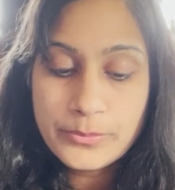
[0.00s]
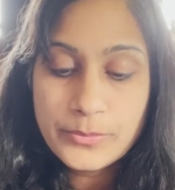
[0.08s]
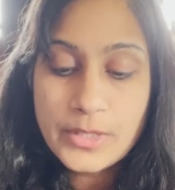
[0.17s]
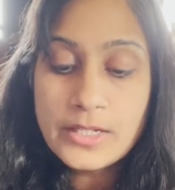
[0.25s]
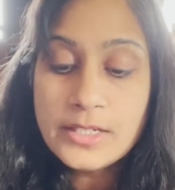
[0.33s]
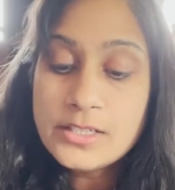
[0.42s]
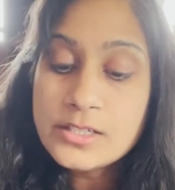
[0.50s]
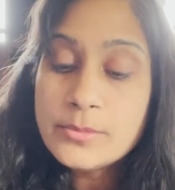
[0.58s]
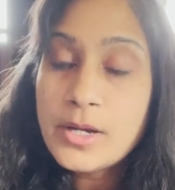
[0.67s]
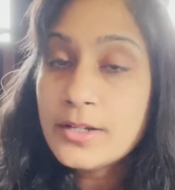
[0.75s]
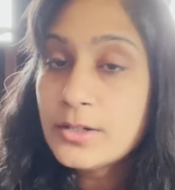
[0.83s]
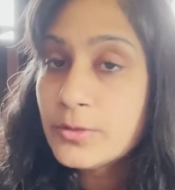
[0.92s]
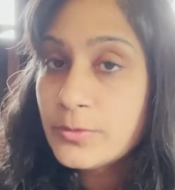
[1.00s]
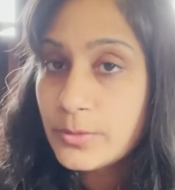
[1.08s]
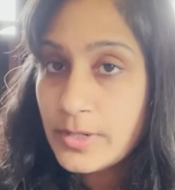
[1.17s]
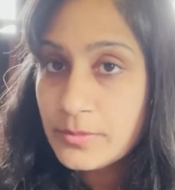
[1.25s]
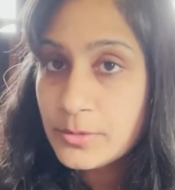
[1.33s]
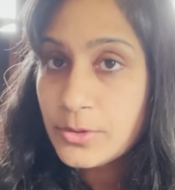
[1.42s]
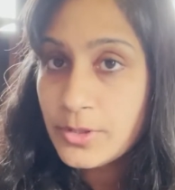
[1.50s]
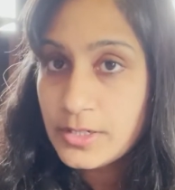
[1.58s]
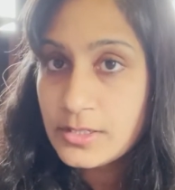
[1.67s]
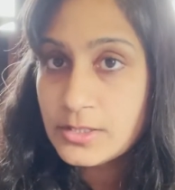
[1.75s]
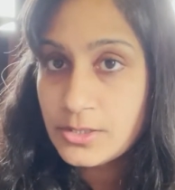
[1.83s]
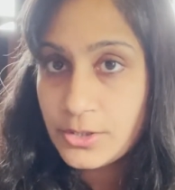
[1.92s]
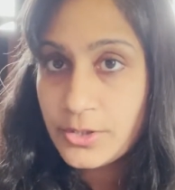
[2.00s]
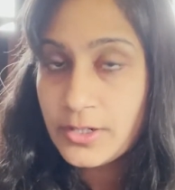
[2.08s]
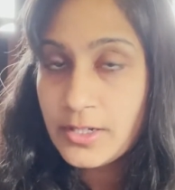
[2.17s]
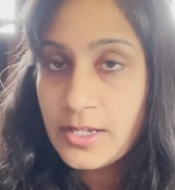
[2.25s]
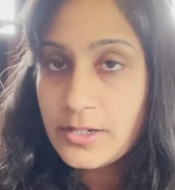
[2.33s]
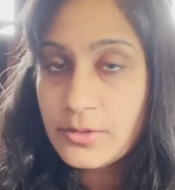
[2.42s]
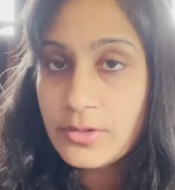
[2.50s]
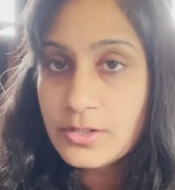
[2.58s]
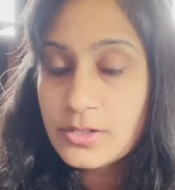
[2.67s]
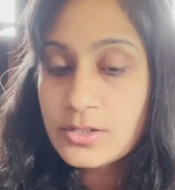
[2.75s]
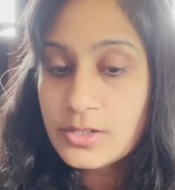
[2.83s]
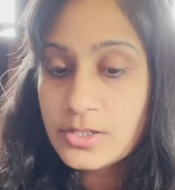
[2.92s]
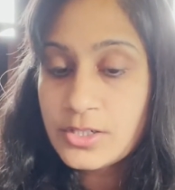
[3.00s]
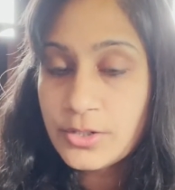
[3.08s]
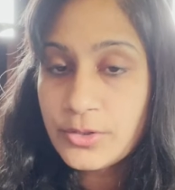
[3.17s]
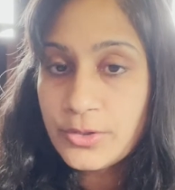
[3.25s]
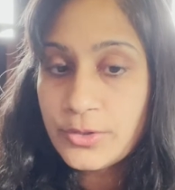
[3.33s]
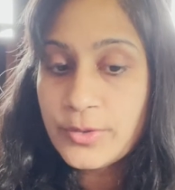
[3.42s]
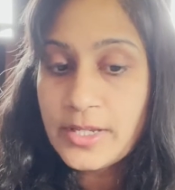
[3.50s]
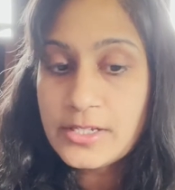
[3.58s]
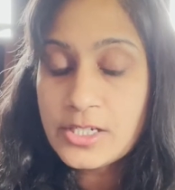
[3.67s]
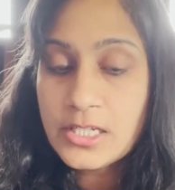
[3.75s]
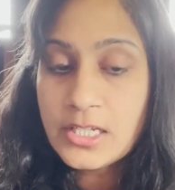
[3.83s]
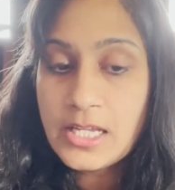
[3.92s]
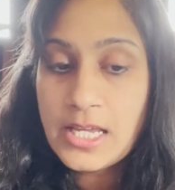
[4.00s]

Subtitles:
They need to monitor for respiratory deterioration.